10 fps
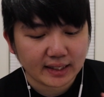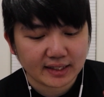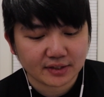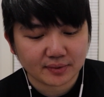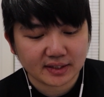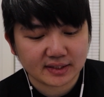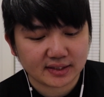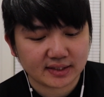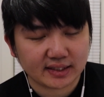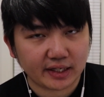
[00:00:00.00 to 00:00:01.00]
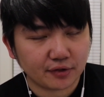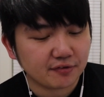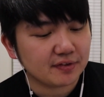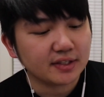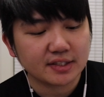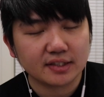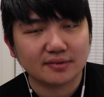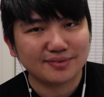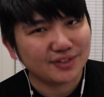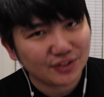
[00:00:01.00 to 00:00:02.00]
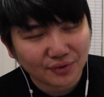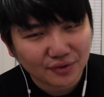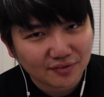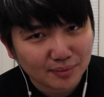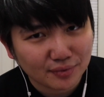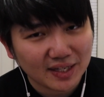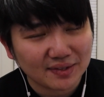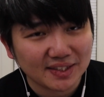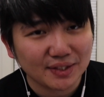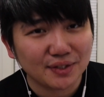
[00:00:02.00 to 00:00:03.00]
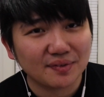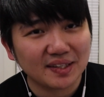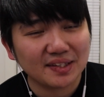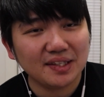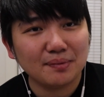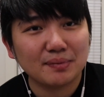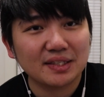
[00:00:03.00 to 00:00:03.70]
Next one is the sycophant. Don't know if I'm pronouncing correctly,